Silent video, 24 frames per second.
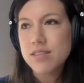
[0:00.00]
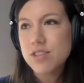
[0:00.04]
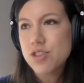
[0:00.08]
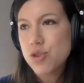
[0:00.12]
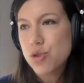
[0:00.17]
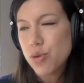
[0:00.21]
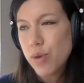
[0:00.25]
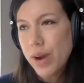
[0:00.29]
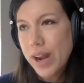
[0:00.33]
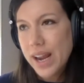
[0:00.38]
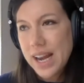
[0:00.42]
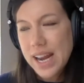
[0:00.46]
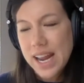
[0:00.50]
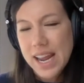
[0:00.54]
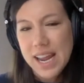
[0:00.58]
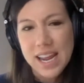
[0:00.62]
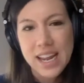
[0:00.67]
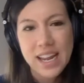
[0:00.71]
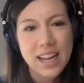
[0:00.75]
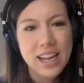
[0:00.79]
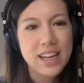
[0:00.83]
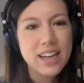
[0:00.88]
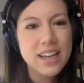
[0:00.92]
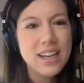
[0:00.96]

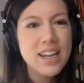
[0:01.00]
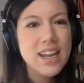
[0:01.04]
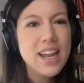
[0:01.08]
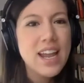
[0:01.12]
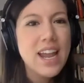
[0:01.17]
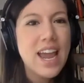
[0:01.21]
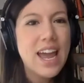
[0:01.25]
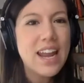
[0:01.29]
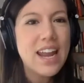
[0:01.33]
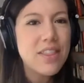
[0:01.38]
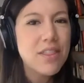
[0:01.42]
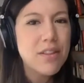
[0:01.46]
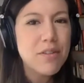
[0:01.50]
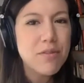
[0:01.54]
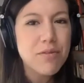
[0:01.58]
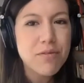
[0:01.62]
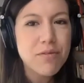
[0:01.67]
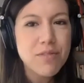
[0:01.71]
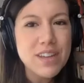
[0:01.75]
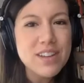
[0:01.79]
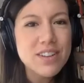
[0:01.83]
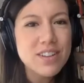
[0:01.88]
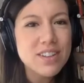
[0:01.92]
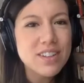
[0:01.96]
training and in the
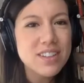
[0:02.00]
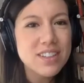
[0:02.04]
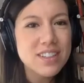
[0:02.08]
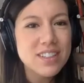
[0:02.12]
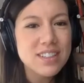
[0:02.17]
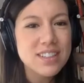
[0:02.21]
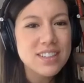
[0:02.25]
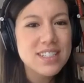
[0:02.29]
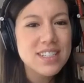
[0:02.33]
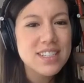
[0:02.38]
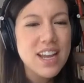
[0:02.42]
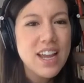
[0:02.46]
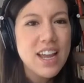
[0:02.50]
field,